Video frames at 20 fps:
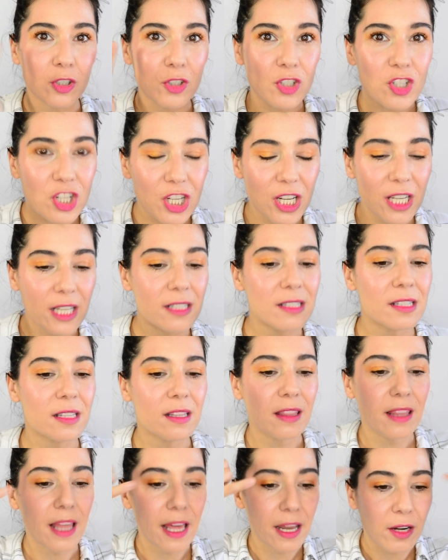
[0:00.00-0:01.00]
your cheeks,
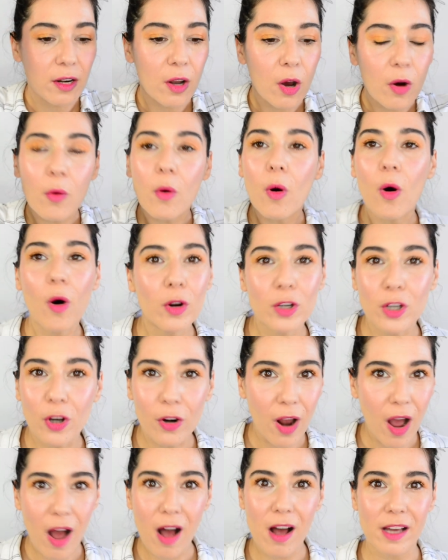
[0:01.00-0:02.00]
and then on
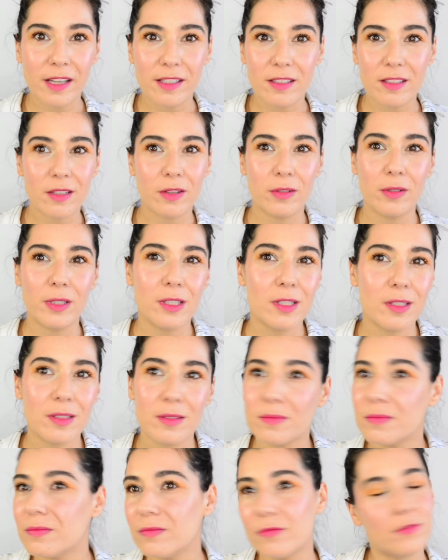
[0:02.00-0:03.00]
your eyes, so
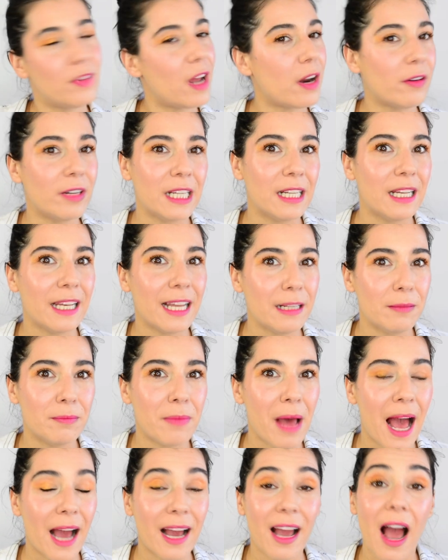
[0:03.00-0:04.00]
it's very laid
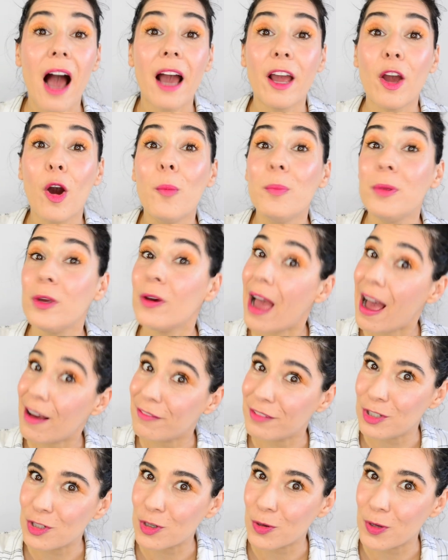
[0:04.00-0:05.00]
back. I hope you
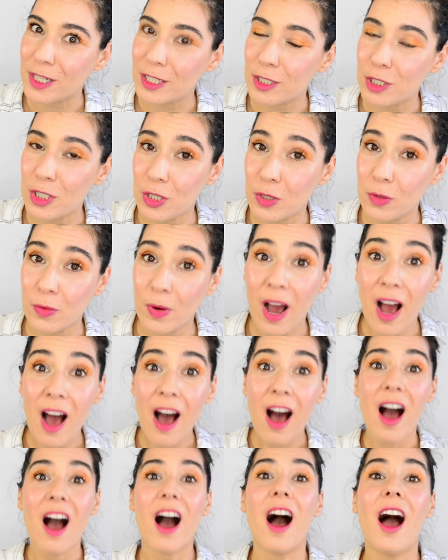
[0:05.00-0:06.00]
have enjoyed it too.
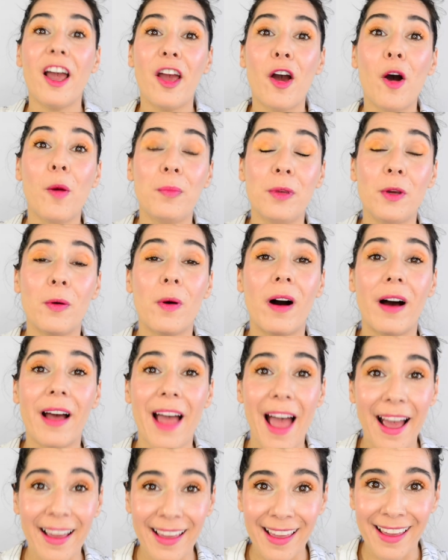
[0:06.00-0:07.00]
I hope you are
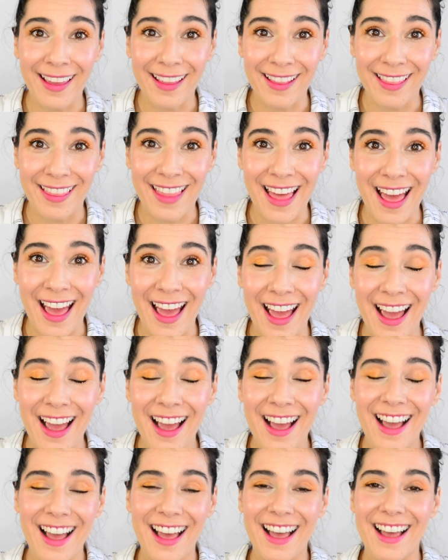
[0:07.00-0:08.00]
hanging in there,
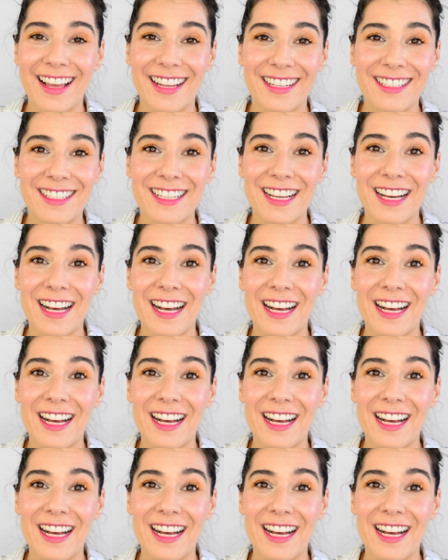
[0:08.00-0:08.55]
and